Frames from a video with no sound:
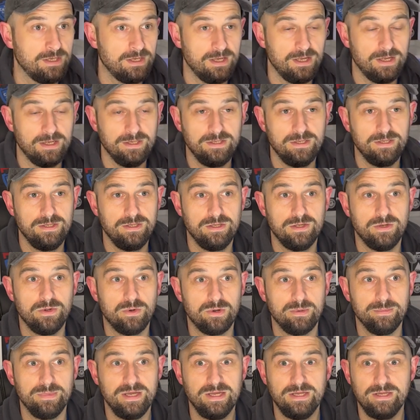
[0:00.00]
you know
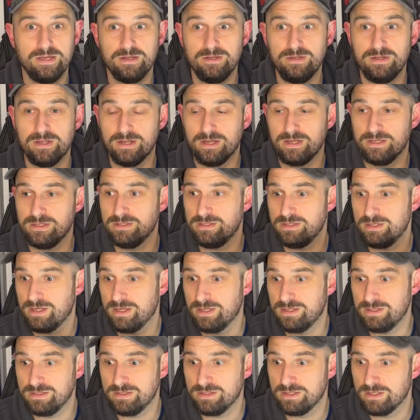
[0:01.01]
what I mean, and
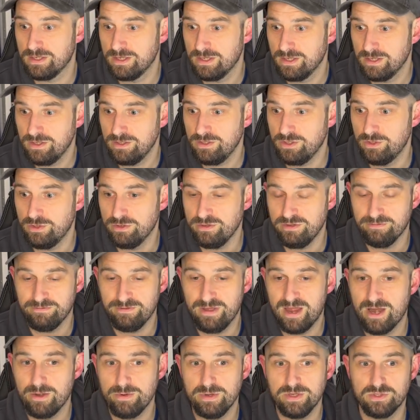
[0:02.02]
your
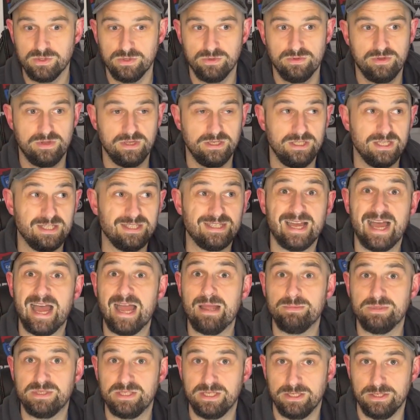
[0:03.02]
various other things, your
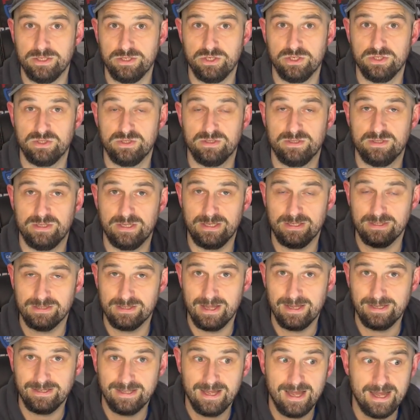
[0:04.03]
time signatures and things
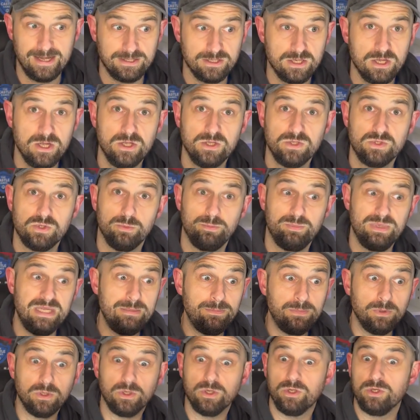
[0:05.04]
like that. So
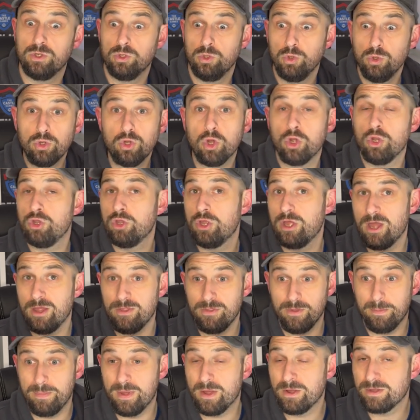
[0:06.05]
people can look
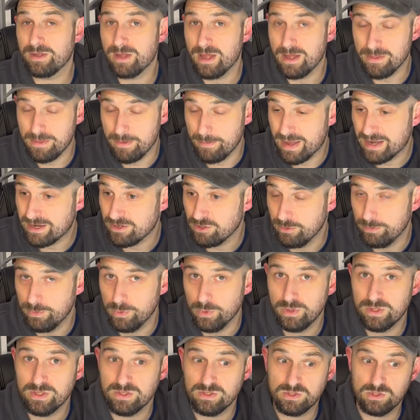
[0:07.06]
at the back of the
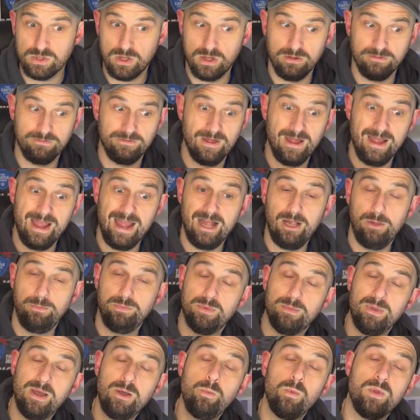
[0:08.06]
book and sort of help
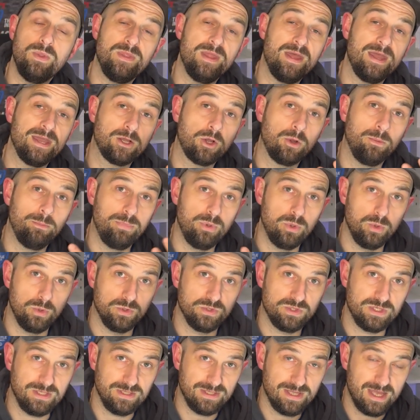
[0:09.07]
them out when they're
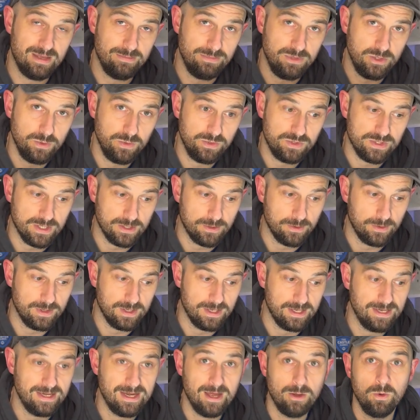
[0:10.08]
composing their music.
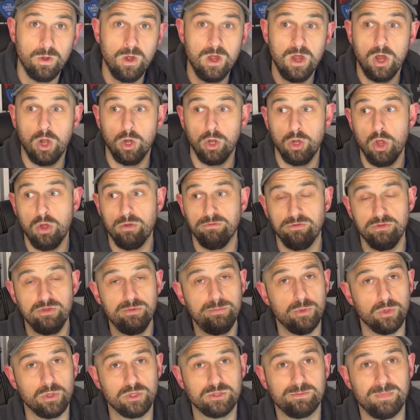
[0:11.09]
Okay, now a lot of other
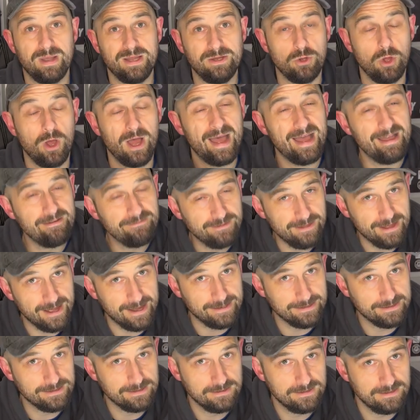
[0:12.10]
books might not have
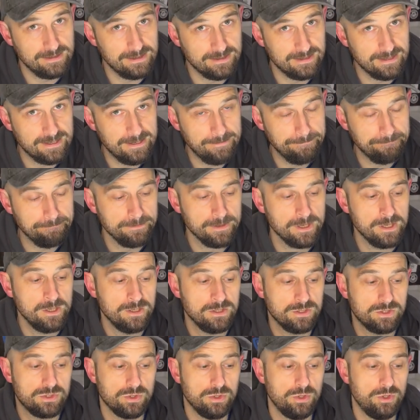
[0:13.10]
that. Do you see?
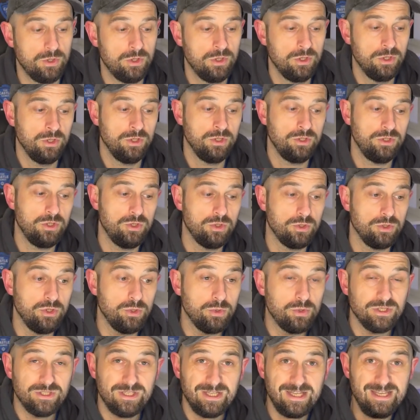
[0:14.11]
So
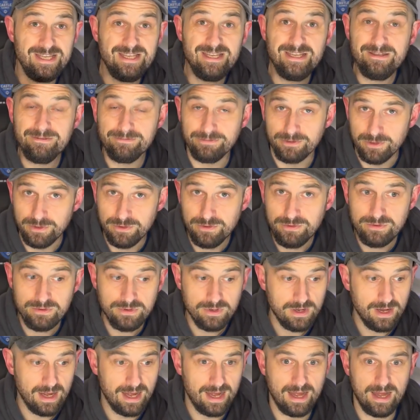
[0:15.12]
you could even
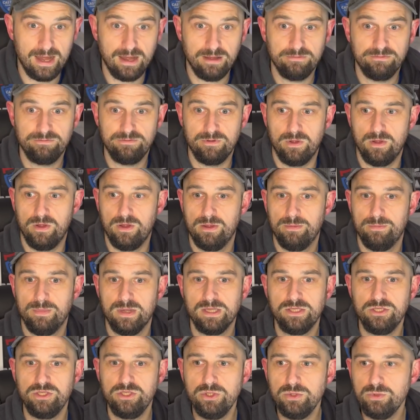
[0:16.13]
have
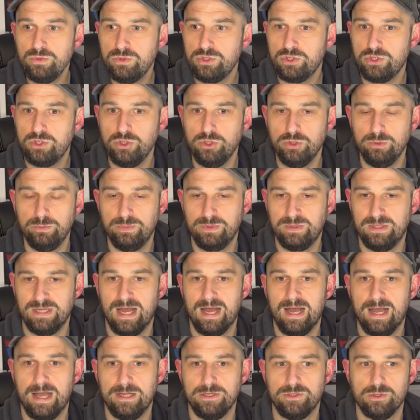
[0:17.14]
a YouTube
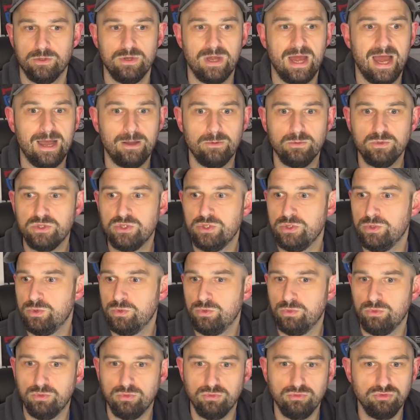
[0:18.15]
guide on how
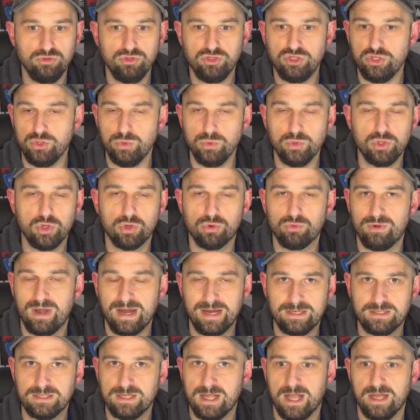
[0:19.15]
to do
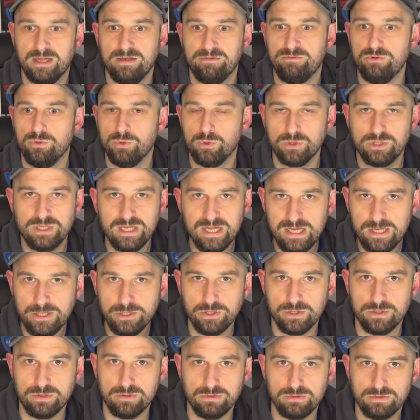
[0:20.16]
correct kind of
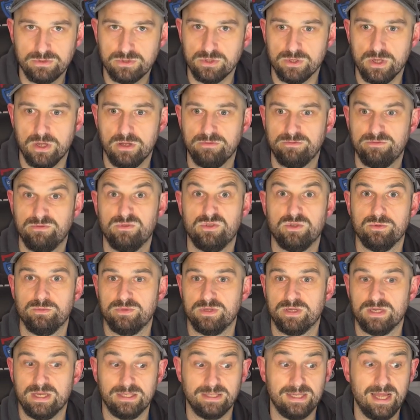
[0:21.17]
notation, sort of
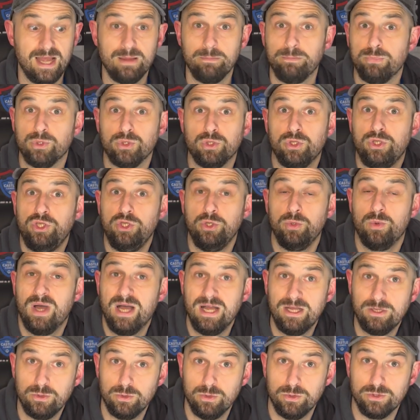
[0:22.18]
something like that, and put a
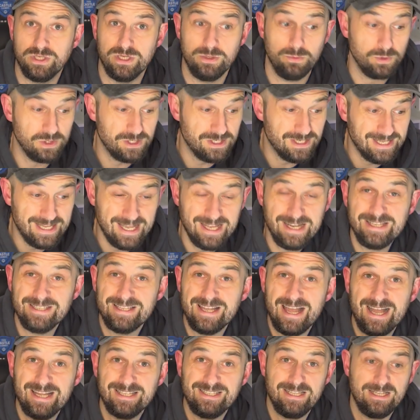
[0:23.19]
QR code in, which again
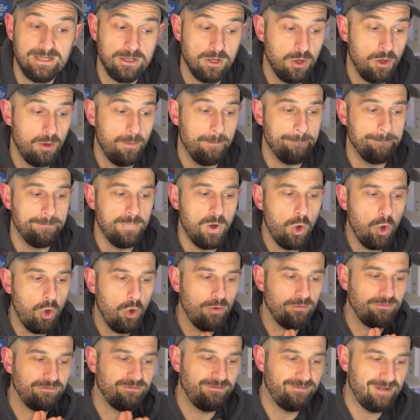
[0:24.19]
is adding
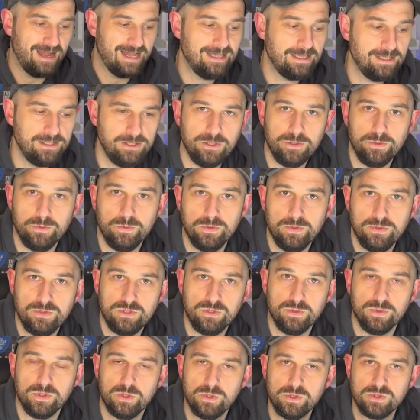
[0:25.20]
more value
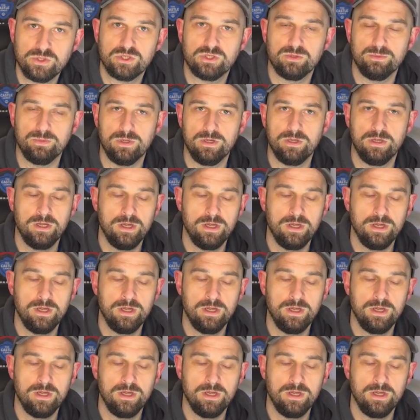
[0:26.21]
to a customer